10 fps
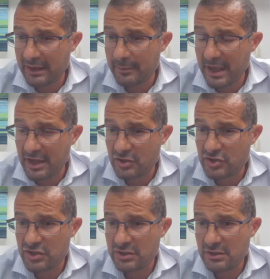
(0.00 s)

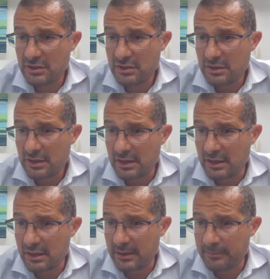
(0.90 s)
AMH,
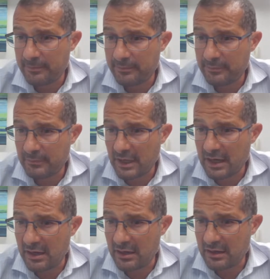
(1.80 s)

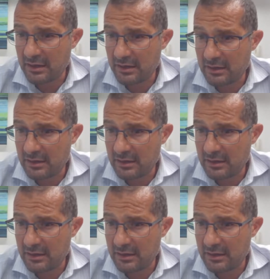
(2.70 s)
are